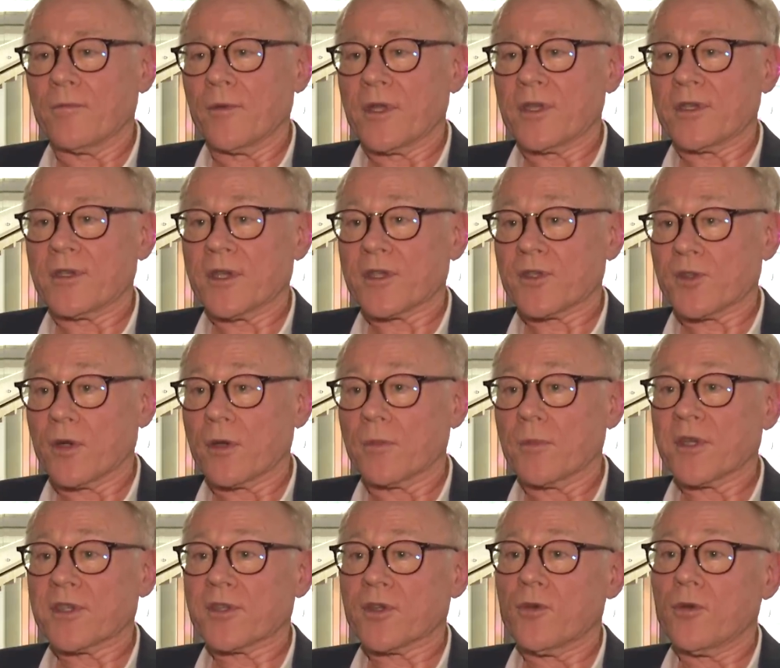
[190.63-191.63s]
which
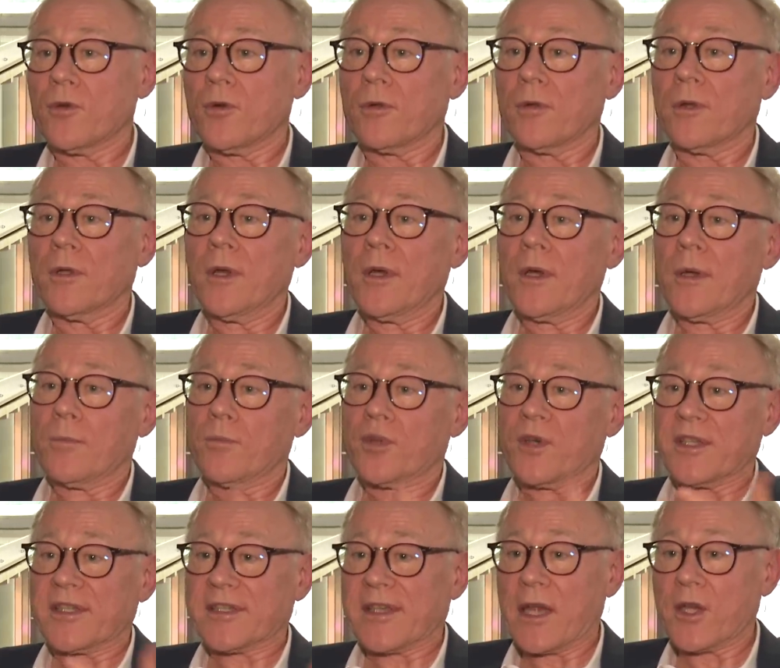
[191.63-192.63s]
astronomers call
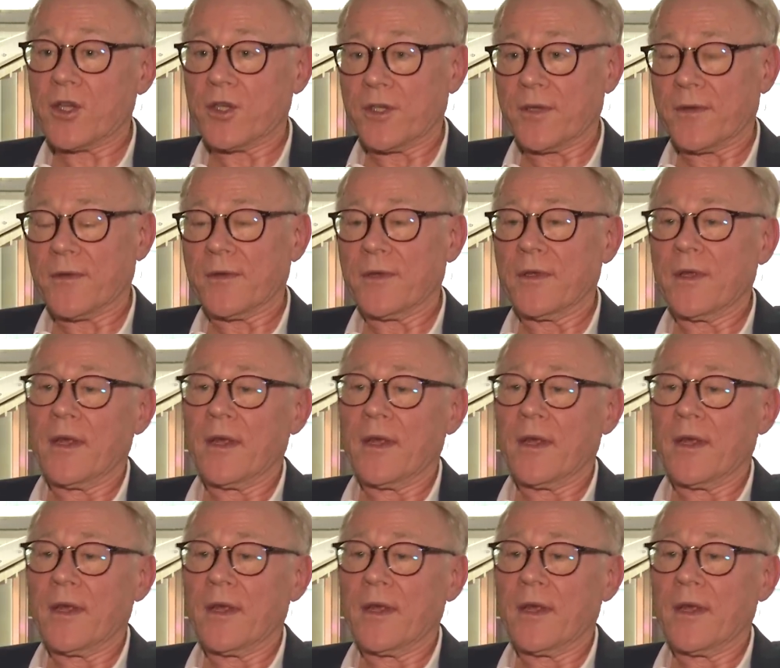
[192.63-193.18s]
precession.